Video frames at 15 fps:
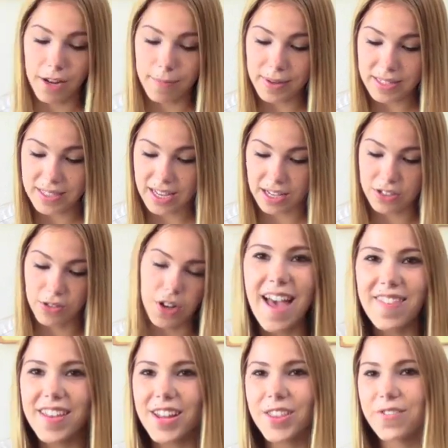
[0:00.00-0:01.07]
down my schedule.
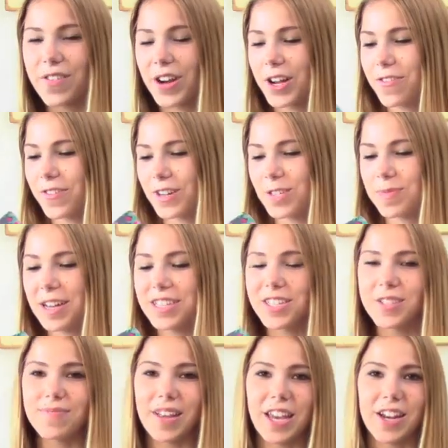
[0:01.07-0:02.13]
And then on the very first page
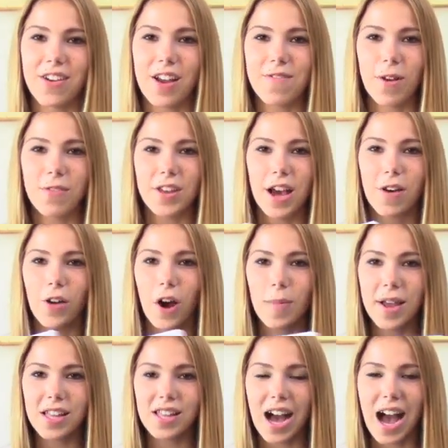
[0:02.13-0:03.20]
of the planner, I wrote down all
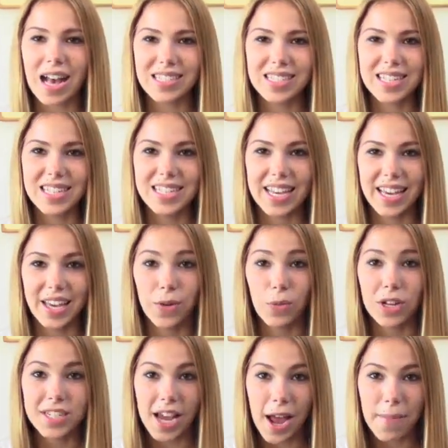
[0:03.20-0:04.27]
my classes and
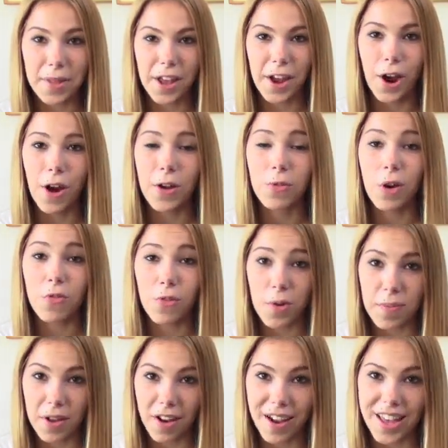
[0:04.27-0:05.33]
what time they are and what
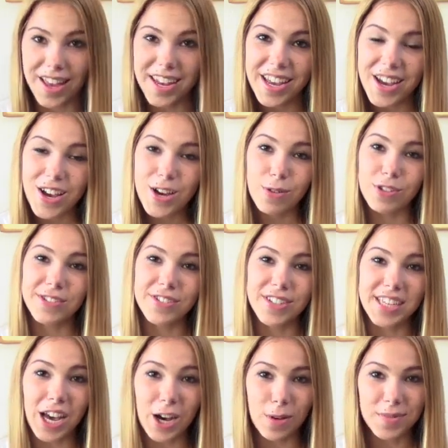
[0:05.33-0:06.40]
room they're in, which
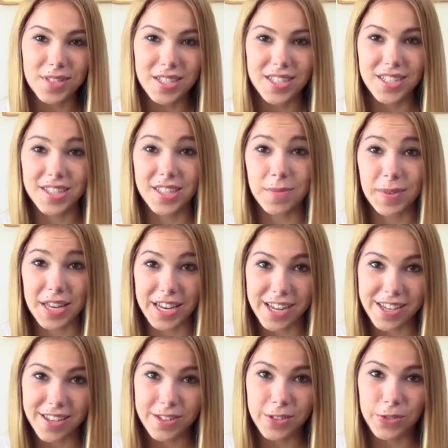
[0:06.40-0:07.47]
really helps since it's the
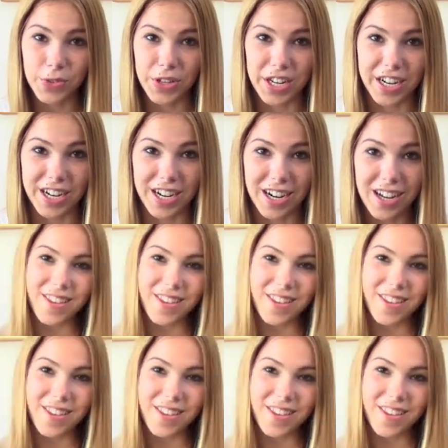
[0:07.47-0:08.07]
beginning of the school year.